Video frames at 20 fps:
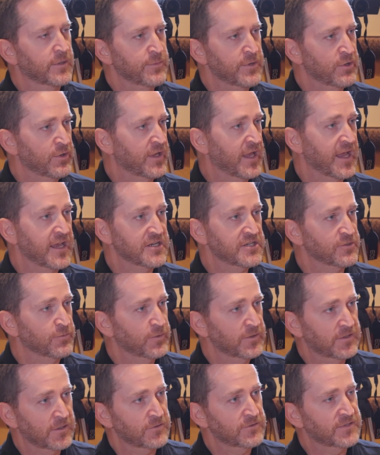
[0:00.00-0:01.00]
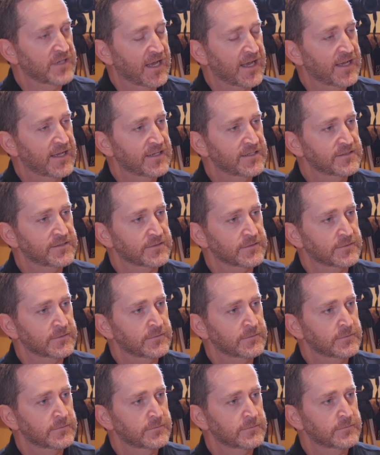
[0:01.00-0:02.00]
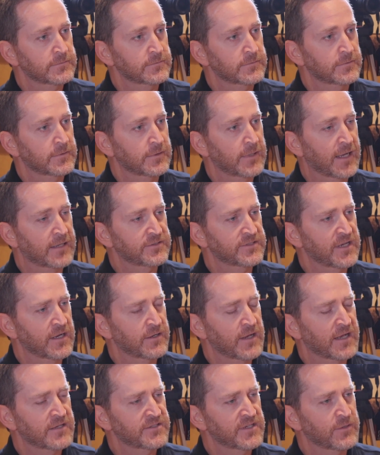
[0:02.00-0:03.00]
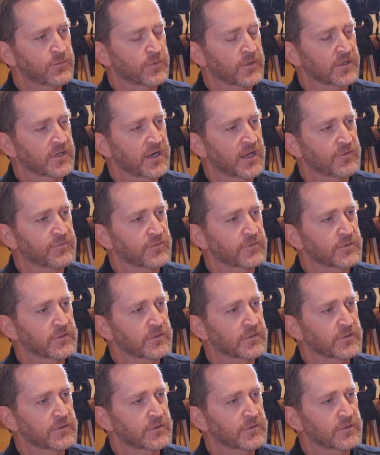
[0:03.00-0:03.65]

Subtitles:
communication with those guys. And how's that working out